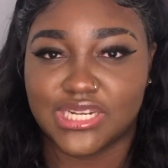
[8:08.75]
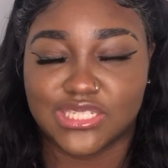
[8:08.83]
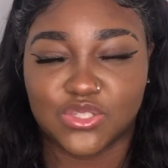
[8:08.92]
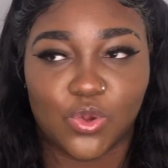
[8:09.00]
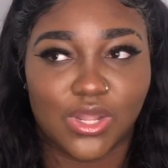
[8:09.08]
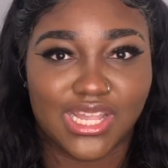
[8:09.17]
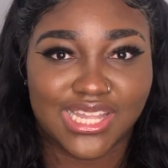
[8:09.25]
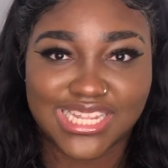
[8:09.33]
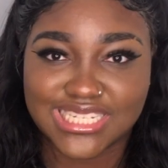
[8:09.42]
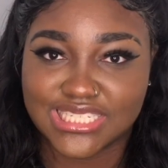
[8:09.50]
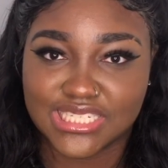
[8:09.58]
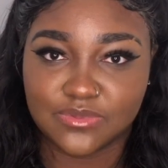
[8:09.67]
It's all a
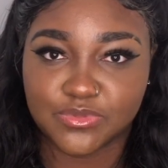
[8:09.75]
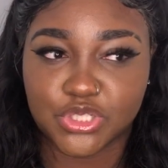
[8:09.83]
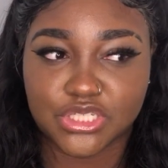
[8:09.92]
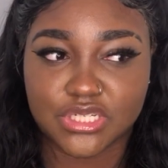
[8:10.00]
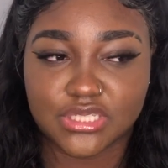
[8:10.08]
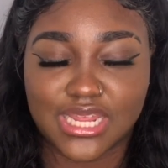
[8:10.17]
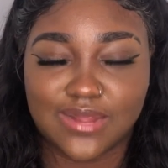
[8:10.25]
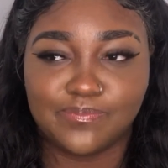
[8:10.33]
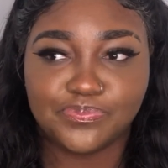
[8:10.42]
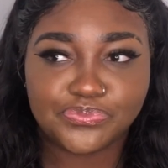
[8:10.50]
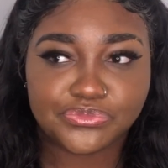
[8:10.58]
lesson. So it's just like